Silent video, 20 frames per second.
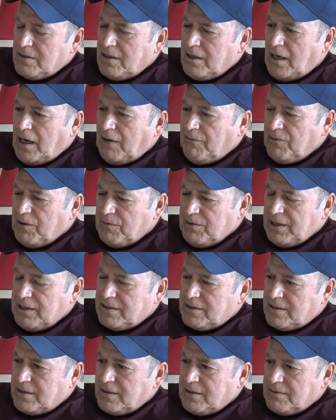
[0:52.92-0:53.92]
Off we
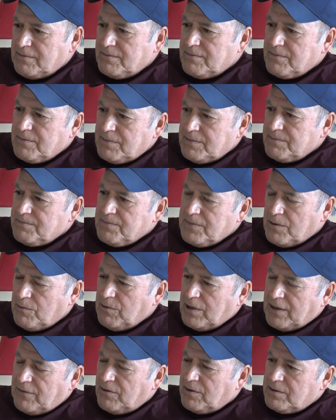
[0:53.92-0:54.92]
went to
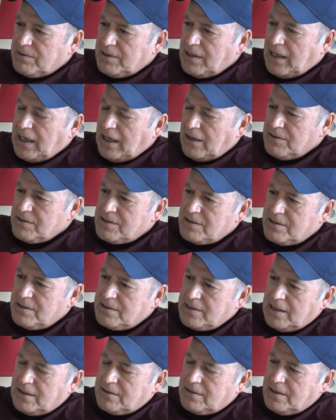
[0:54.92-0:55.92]
wherever the houses
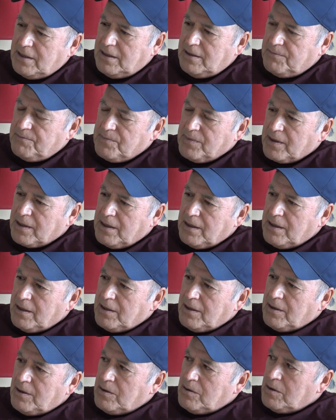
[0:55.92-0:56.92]
that
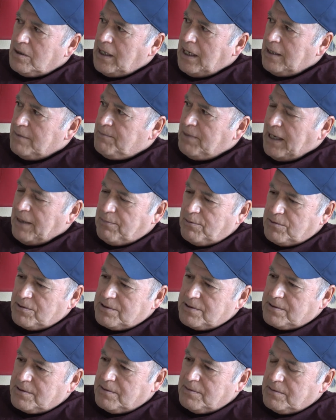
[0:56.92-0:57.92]
had
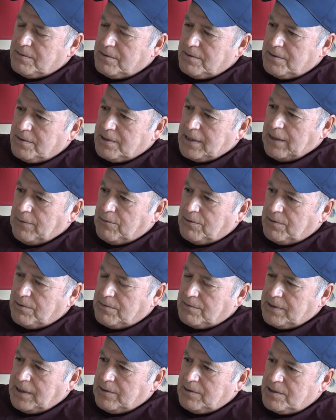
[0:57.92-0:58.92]
papers
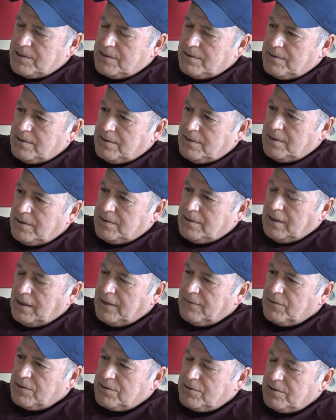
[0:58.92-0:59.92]
that's
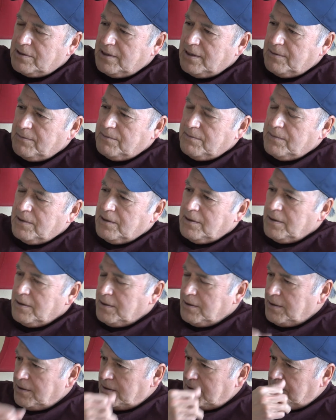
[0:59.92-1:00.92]
delivered to them.
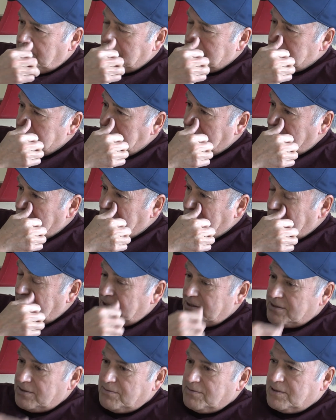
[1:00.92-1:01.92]
It wasn't every
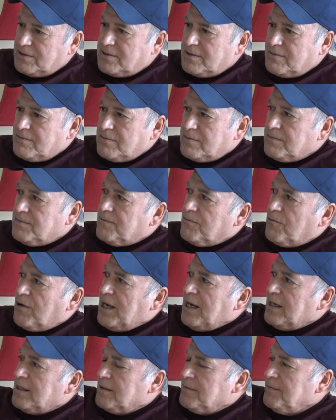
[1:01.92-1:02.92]
house, it was
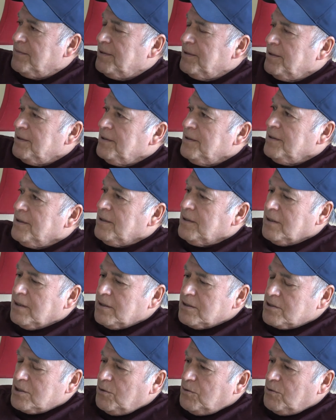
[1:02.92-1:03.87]
random. So